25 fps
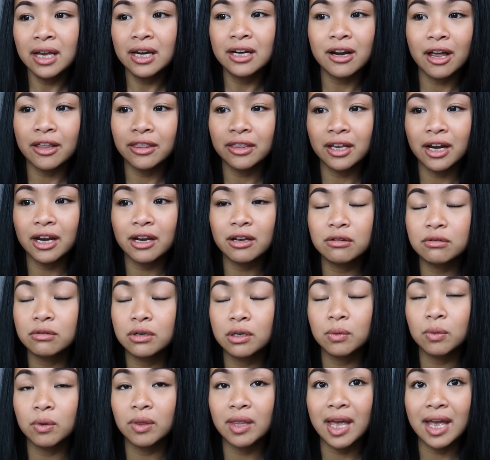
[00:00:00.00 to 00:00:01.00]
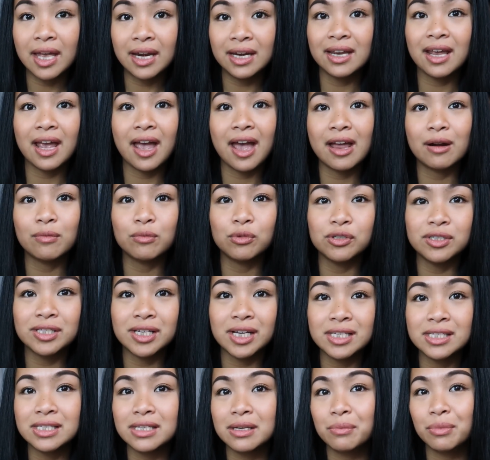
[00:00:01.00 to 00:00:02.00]
Not that I agree with any animal
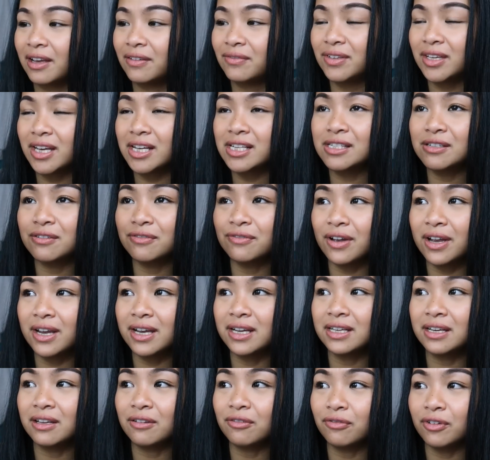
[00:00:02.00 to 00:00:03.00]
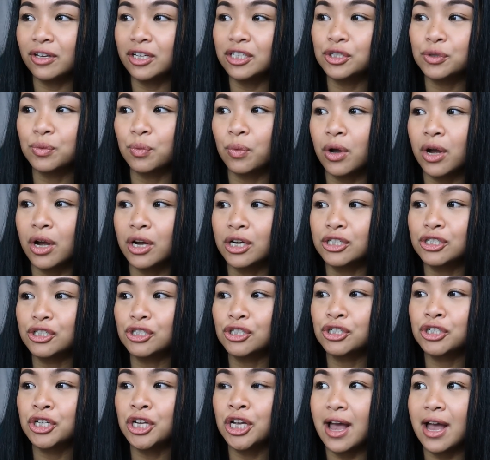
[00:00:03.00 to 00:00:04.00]
testing. I have yet to find a face
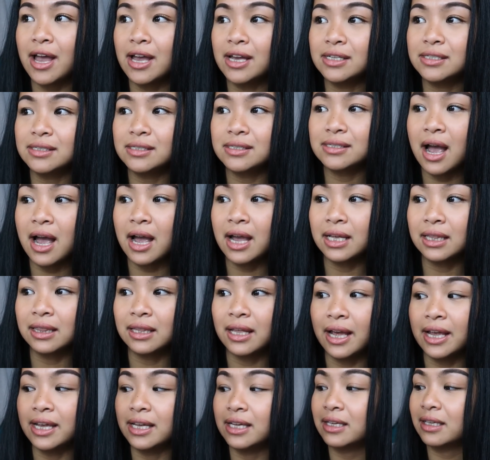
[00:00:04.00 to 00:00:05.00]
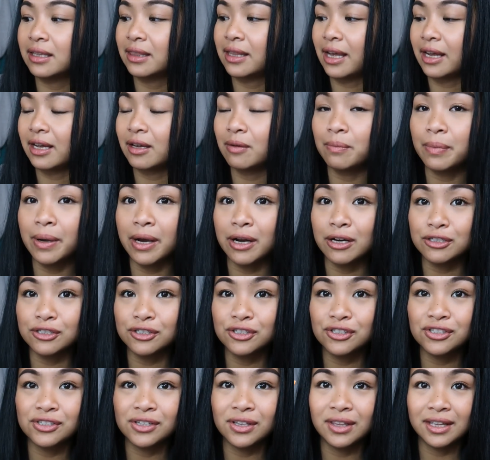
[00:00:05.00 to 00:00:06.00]
wash that I like that
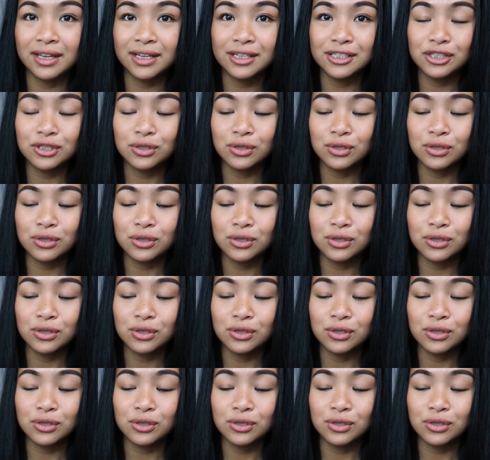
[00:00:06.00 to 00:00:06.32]
compares to this.